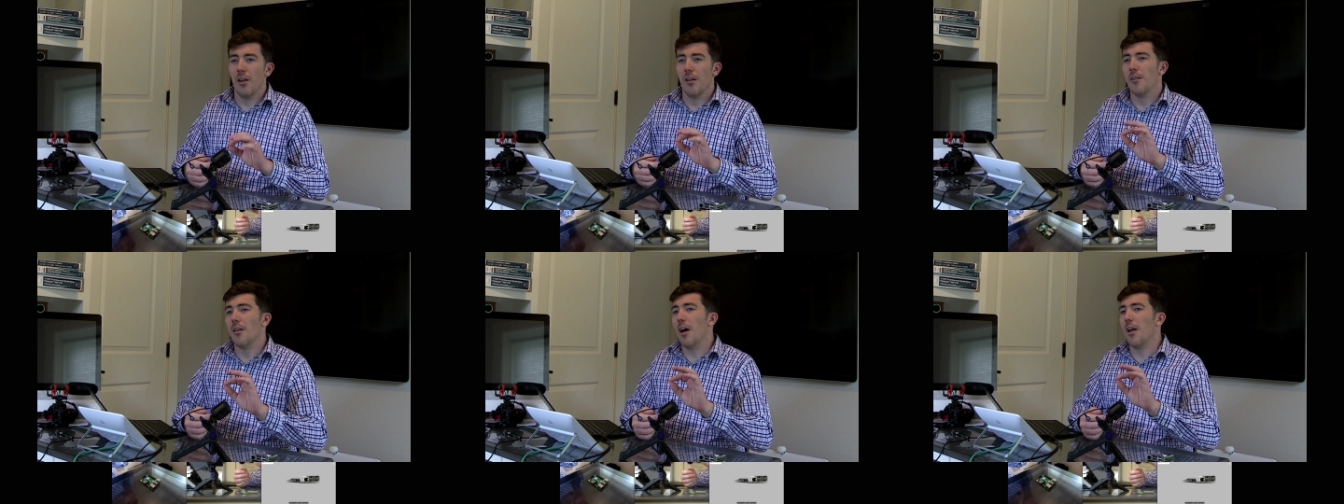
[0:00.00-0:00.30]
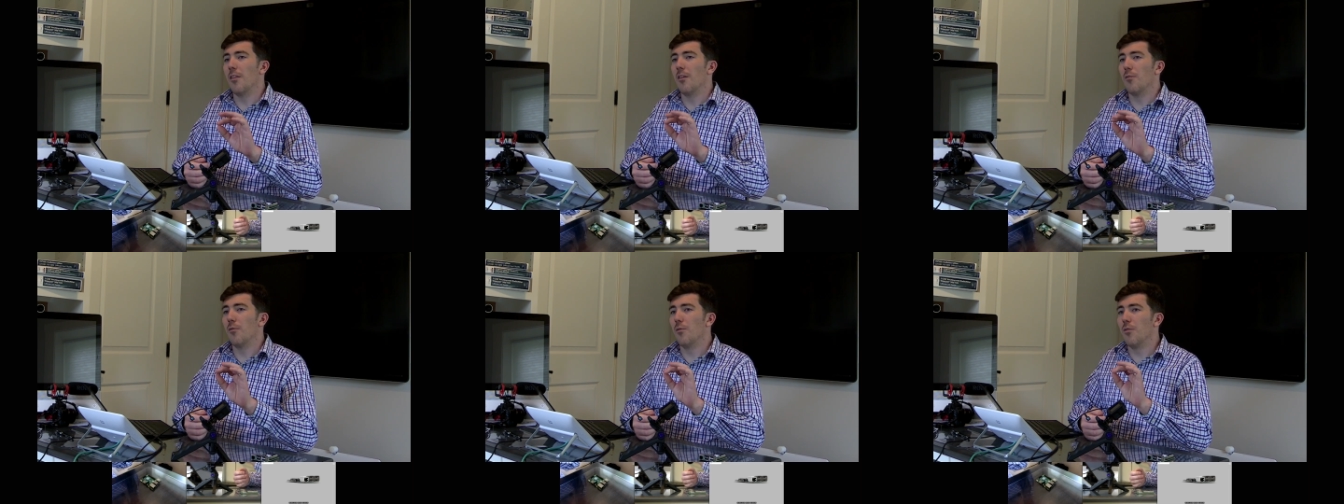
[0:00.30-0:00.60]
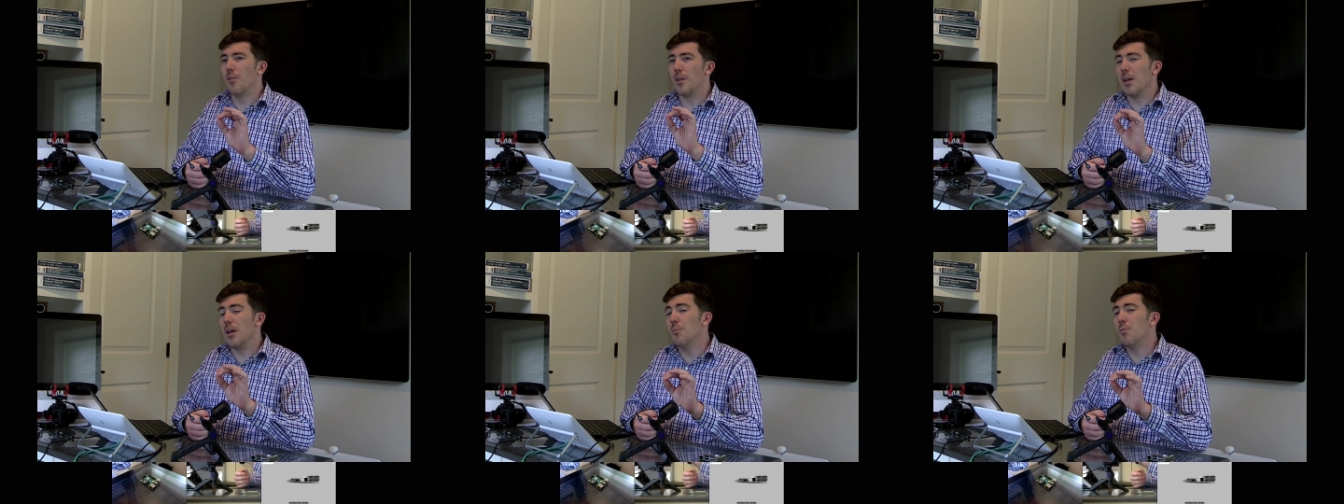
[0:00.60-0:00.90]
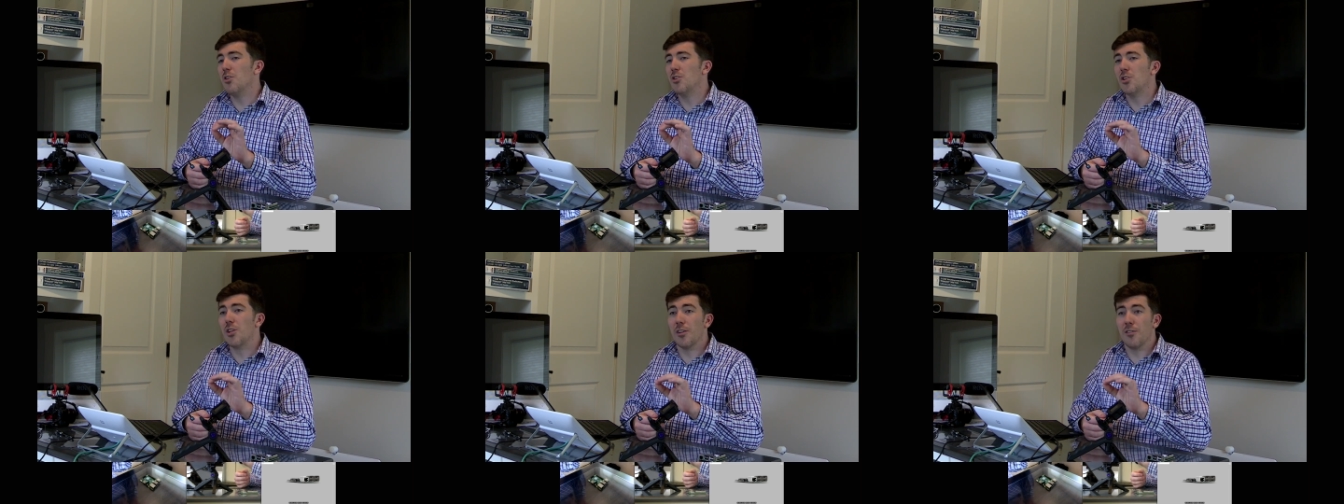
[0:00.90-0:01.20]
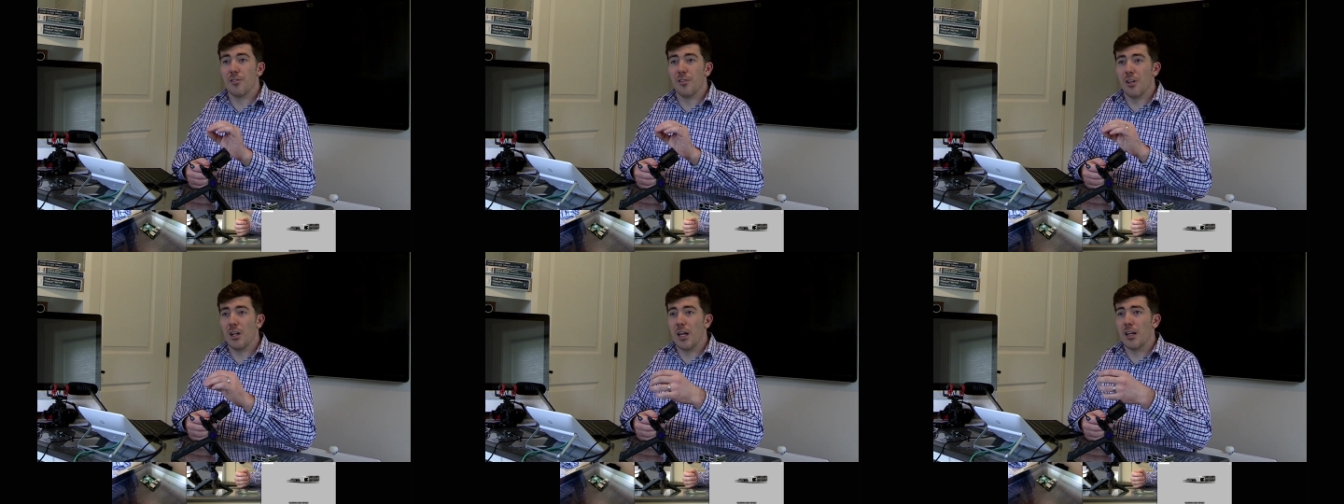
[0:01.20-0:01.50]
Now the, the image that's
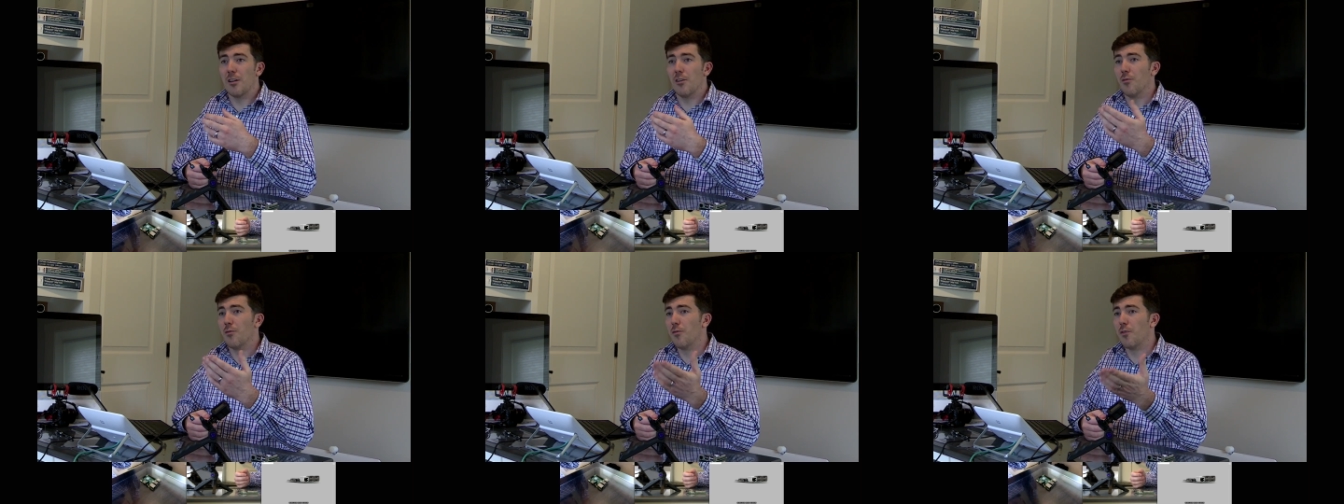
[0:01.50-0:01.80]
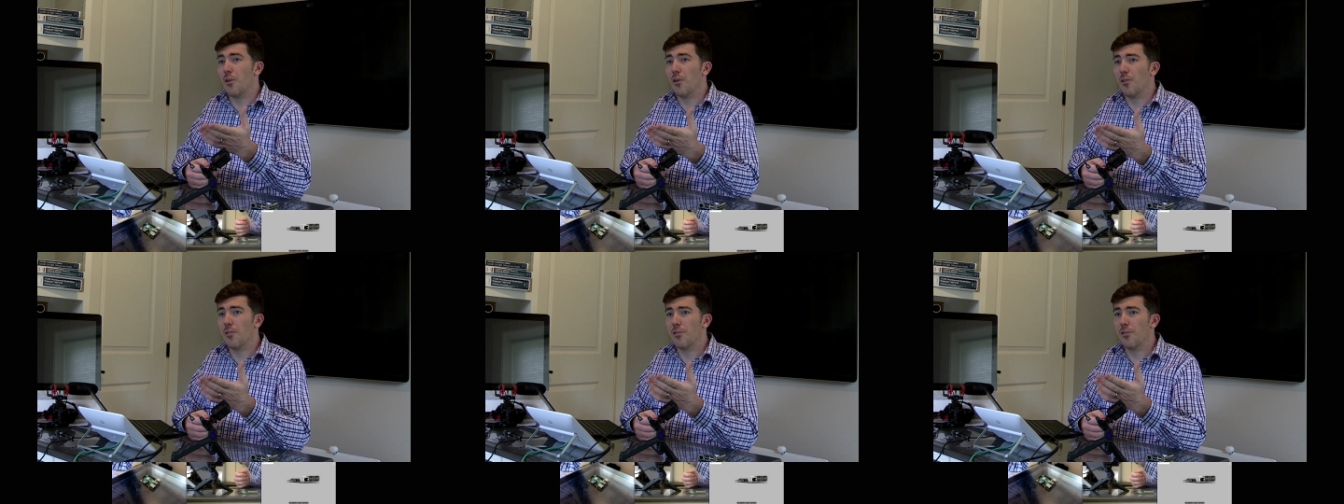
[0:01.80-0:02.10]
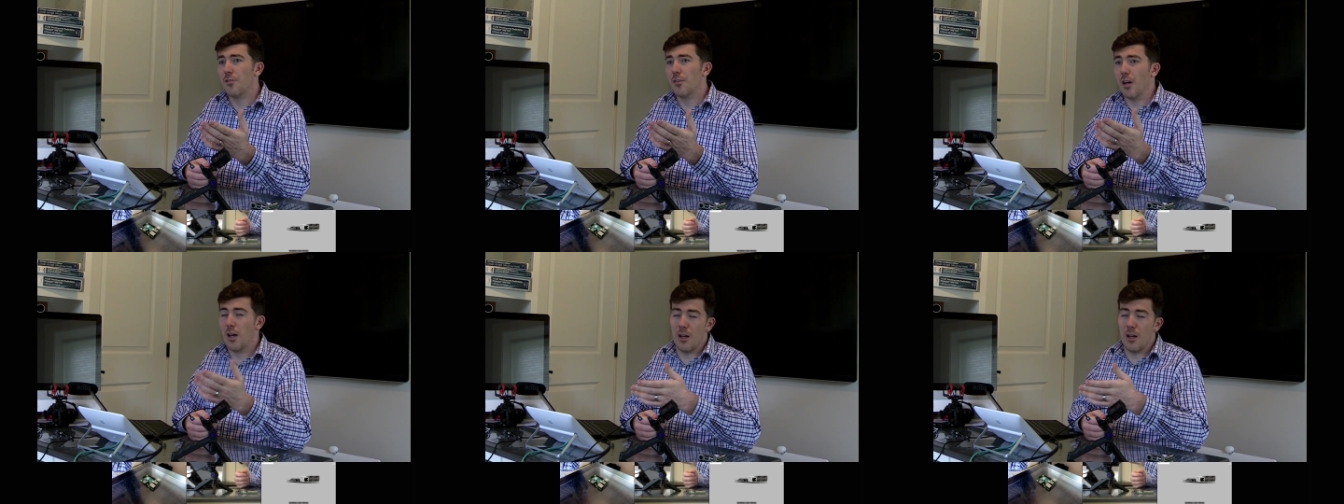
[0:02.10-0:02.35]
selected first,